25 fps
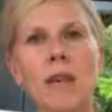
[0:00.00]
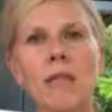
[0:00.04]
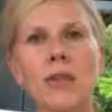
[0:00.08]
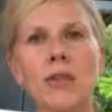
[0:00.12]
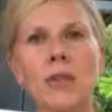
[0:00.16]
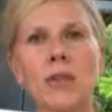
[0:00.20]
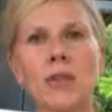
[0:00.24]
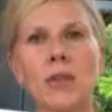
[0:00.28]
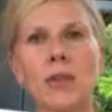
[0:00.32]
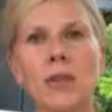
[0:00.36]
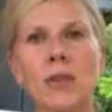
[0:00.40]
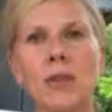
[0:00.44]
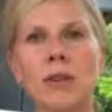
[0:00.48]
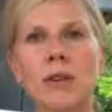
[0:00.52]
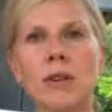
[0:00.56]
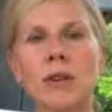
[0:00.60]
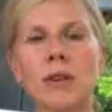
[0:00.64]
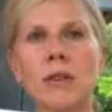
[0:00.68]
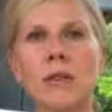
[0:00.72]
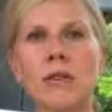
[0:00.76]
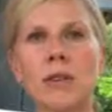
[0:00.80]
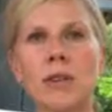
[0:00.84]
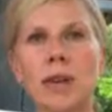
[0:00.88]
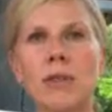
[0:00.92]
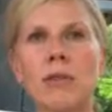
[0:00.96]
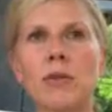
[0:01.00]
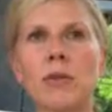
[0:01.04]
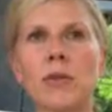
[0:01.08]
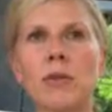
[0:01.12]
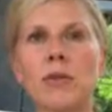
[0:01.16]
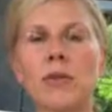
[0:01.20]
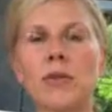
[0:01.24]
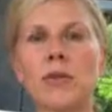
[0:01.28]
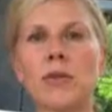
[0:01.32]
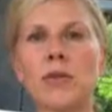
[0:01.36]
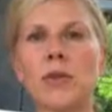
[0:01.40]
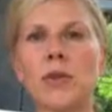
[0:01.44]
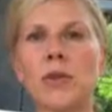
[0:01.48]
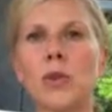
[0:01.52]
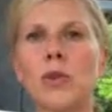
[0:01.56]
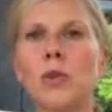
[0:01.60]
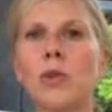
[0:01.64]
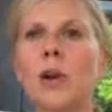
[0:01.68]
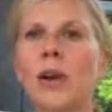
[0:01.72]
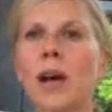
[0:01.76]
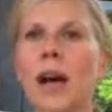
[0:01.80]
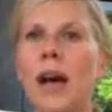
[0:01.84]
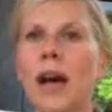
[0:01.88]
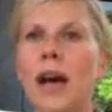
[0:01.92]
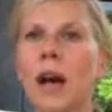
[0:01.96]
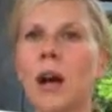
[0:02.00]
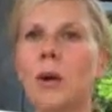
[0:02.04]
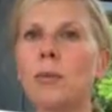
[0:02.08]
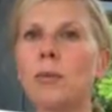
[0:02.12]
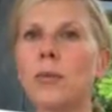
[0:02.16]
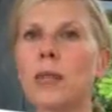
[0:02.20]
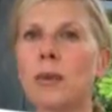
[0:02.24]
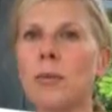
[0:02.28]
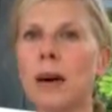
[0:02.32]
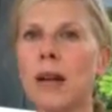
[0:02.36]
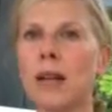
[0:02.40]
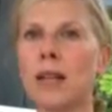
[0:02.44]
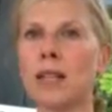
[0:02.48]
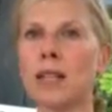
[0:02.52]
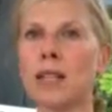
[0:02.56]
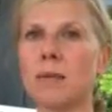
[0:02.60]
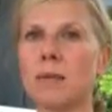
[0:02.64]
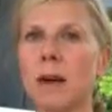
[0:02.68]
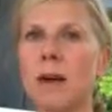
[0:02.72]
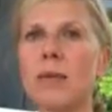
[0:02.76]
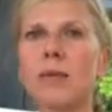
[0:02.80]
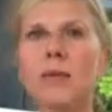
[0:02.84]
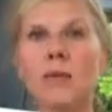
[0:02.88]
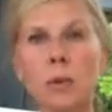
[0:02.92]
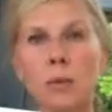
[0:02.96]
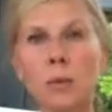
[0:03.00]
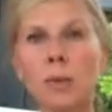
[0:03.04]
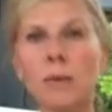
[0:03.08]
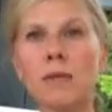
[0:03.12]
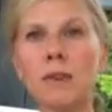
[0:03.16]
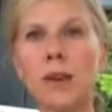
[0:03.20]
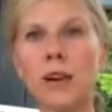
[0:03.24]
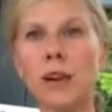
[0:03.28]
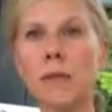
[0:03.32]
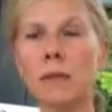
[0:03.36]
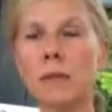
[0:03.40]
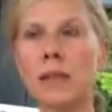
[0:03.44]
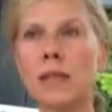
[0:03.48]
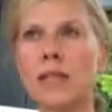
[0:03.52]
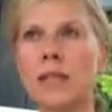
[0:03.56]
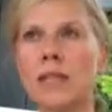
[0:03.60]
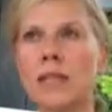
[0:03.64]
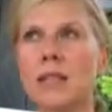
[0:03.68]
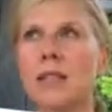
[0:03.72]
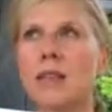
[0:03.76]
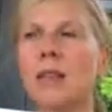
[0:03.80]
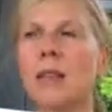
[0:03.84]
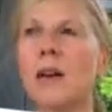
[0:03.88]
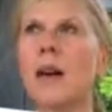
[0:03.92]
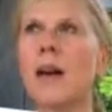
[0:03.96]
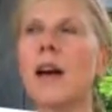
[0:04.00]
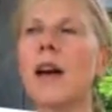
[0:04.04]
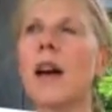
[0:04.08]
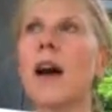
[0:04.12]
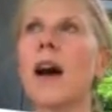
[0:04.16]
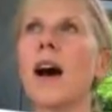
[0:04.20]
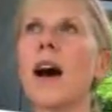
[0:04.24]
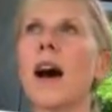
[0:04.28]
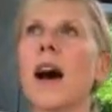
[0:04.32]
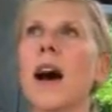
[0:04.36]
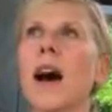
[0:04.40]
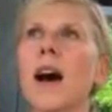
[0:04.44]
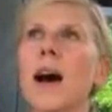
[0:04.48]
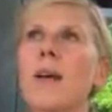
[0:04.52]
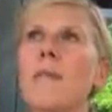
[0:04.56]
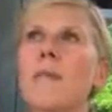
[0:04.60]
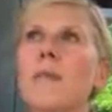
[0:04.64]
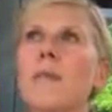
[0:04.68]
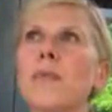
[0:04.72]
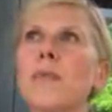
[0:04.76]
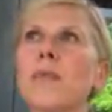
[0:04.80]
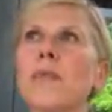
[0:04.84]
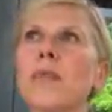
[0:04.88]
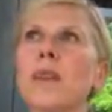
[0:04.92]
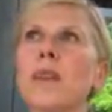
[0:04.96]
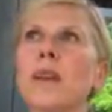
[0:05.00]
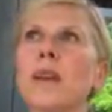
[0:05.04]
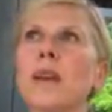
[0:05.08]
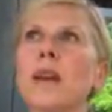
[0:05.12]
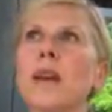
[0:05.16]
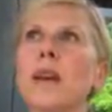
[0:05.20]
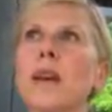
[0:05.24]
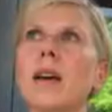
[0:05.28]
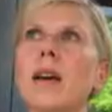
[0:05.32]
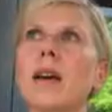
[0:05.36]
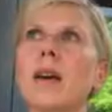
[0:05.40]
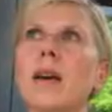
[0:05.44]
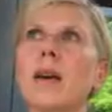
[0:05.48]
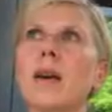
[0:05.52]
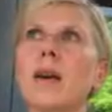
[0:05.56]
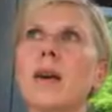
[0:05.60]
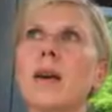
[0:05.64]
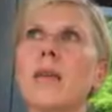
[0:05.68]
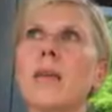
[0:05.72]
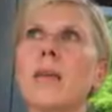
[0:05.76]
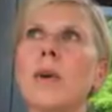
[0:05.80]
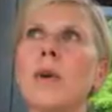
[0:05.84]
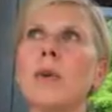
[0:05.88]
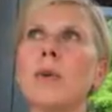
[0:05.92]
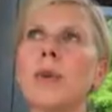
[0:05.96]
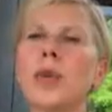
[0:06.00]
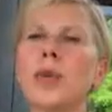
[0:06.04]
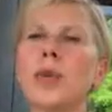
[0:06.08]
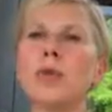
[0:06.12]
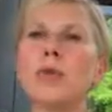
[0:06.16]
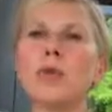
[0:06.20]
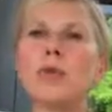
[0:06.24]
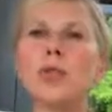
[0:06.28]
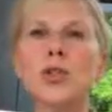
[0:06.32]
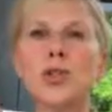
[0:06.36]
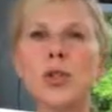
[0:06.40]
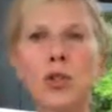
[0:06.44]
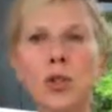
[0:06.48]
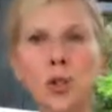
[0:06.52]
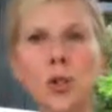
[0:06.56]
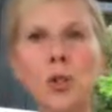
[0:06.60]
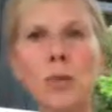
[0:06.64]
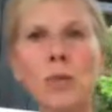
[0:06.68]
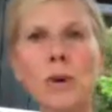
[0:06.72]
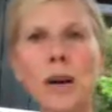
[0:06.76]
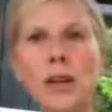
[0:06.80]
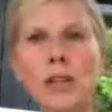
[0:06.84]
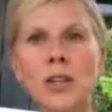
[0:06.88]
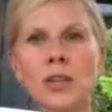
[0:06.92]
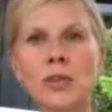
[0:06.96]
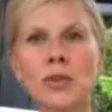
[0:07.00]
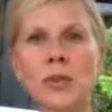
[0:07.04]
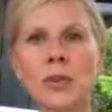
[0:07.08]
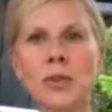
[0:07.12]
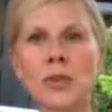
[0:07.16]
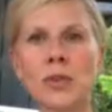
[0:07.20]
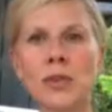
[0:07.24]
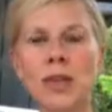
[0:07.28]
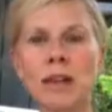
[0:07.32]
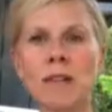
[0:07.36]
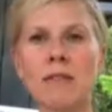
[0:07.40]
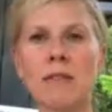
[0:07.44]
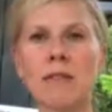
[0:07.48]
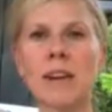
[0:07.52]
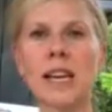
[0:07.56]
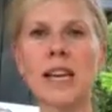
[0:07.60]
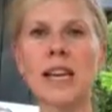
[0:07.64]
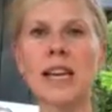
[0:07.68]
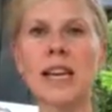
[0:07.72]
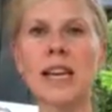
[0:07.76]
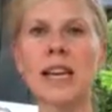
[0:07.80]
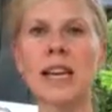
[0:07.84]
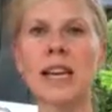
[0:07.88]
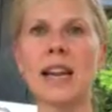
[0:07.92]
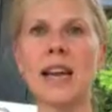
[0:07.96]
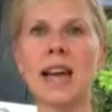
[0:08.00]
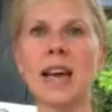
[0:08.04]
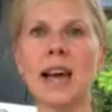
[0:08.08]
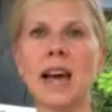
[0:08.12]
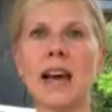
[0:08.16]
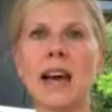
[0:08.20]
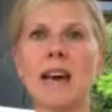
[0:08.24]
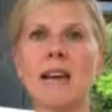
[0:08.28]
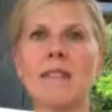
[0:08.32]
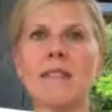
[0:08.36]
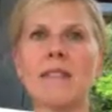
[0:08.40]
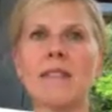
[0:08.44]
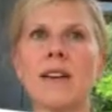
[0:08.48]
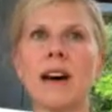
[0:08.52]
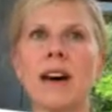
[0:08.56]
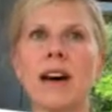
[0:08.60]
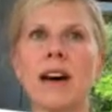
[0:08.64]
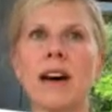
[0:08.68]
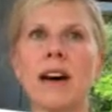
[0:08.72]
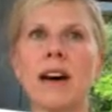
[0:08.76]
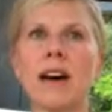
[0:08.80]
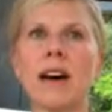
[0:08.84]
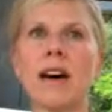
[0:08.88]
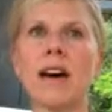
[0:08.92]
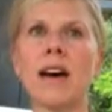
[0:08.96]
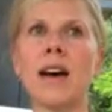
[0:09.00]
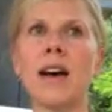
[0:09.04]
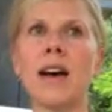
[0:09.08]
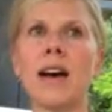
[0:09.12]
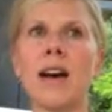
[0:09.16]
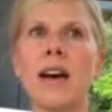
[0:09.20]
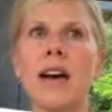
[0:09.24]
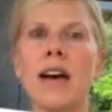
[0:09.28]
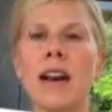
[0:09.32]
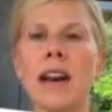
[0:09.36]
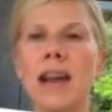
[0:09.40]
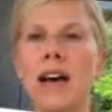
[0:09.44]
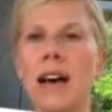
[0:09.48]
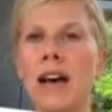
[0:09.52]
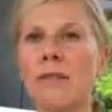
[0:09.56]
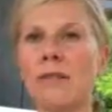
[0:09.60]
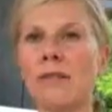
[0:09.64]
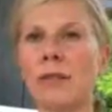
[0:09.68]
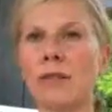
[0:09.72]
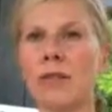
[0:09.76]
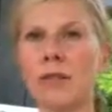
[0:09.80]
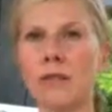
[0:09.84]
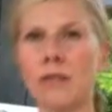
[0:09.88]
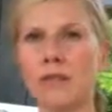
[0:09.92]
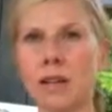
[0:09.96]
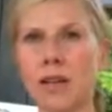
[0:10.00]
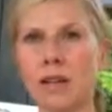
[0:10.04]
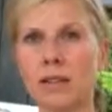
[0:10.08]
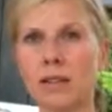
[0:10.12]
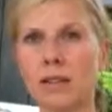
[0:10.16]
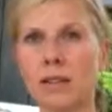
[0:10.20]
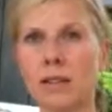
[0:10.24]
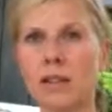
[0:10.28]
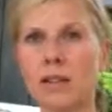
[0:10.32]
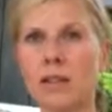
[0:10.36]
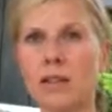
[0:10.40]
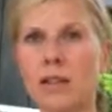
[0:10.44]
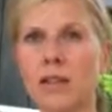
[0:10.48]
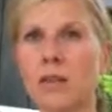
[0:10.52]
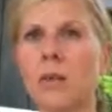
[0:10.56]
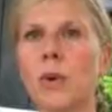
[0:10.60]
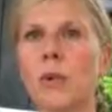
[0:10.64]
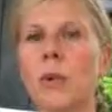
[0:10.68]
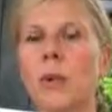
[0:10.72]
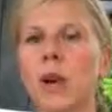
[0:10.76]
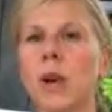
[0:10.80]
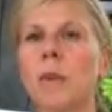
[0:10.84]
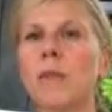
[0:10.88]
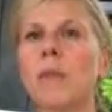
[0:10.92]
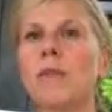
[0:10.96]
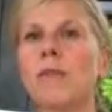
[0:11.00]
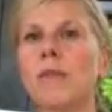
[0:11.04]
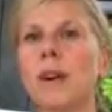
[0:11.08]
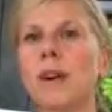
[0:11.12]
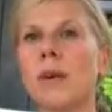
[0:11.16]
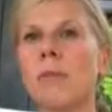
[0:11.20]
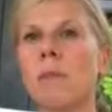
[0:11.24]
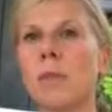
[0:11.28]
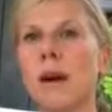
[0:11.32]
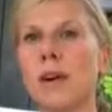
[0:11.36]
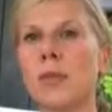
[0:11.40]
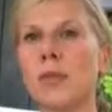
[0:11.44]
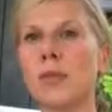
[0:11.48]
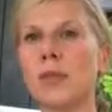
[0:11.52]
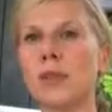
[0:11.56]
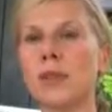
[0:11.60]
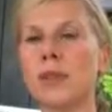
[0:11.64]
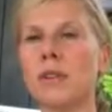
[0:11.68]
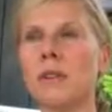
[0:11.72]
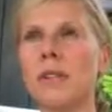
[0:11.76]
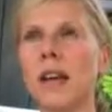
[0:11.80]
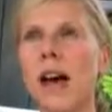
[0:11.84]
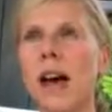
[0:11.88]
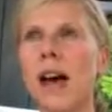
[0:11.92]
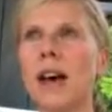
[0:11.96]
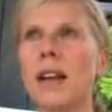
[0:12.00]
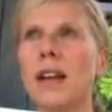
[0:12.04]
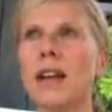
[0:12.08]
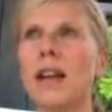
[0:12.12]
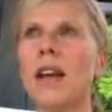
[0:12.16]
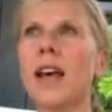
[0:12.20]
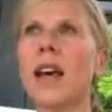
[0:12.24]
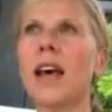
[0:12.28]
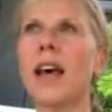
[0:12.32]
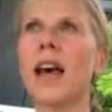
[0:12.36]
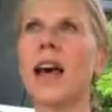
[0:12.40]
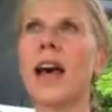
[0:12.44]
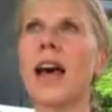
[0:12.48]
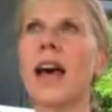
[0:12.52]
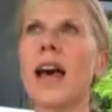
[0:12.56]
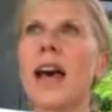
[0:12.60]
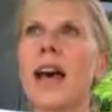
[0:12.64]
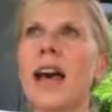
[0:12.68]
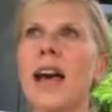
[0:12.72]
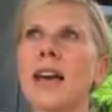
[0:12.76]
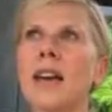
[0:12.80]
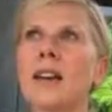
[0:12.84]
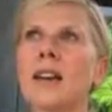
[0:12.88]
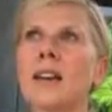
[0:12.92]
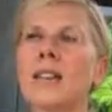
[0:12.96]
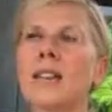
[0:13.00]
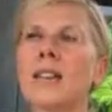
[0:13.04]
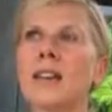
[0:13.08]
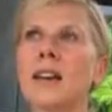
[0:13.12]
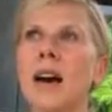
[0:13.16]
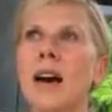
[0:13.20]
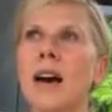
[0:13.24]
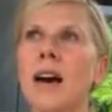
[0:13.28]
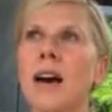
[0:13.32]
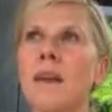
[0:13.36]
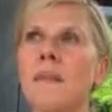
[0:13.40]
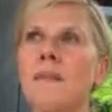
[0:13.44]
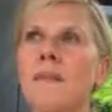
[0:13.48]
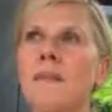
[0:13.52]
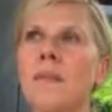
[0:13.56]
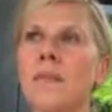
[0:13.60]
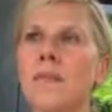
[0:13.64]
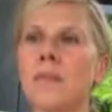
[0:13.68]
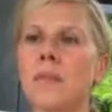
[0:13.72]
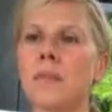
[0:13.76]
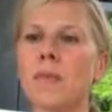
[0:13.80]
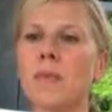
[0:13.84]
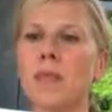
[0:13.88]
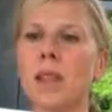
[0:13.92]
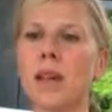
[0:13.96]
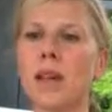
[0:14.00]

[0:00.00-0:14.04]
of a certain flavor or food will help to balance them out, so be very medicinal. Um, if we use too much of a flavor, it can have uh, an adverse effect on us, so we want to be very mindful of that. And um,